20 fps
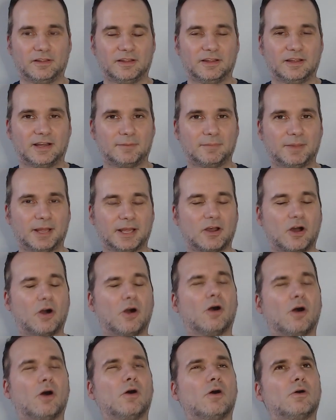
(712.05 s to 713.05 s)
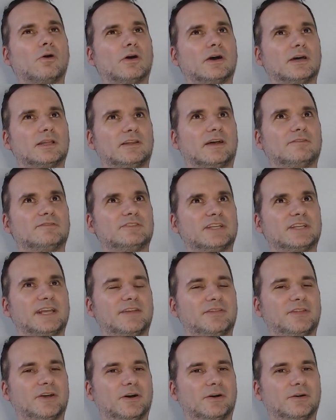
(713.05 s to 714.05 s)
I'm like, oh, I'd love to
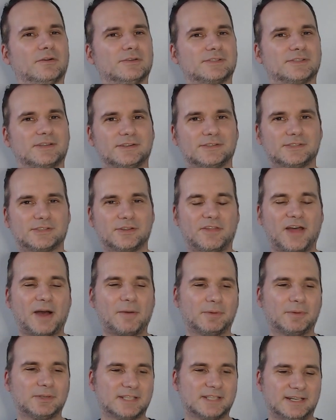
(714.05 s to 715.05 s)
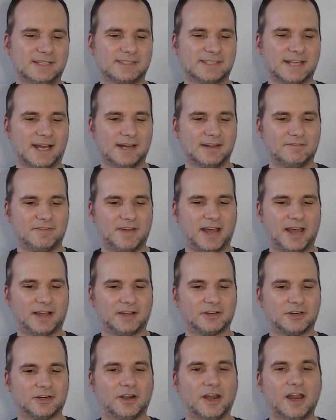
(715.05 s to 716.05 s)
get those. So that was a deciding
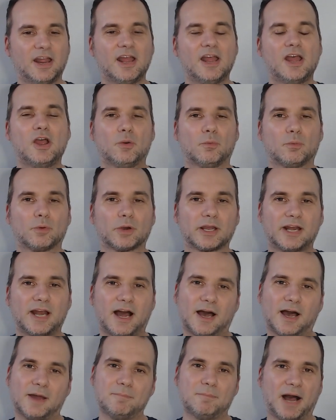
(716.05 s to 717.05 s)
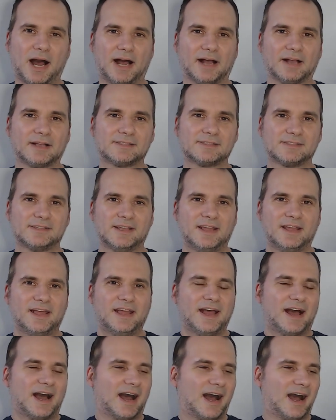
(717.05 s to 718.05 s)
factor. We're going to unbox.
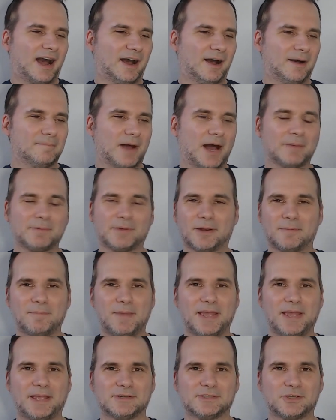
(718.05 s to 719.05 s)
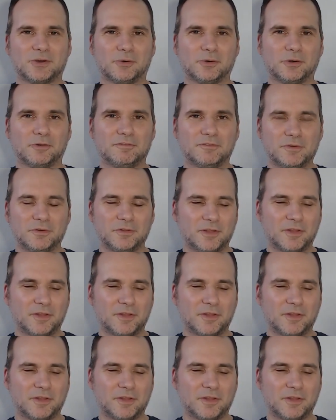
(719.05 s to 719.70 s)
Um, I'm going to make a total fool of